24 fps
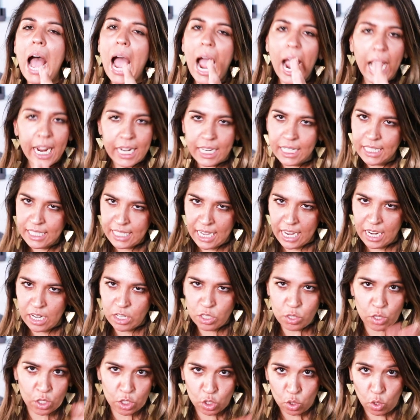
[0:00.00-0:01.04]
I
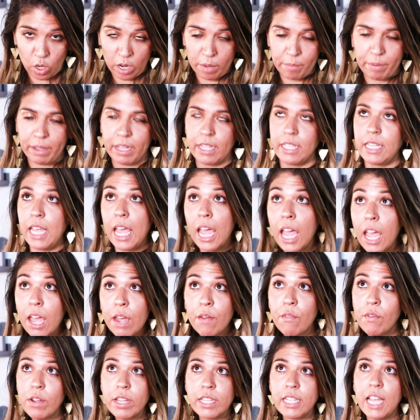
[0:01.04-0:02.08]
decided to ignore it because
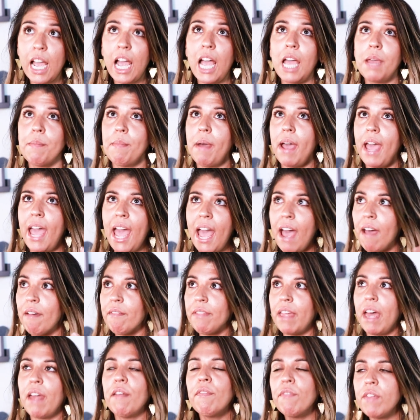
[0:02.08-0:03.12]
every time I
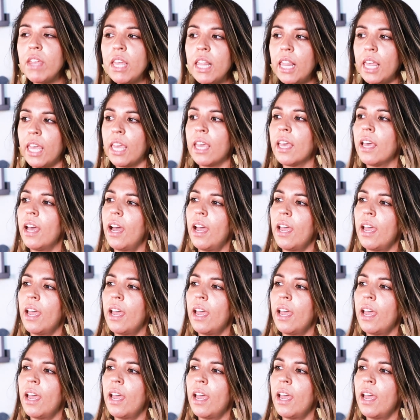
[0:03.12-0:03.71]
have that feeling,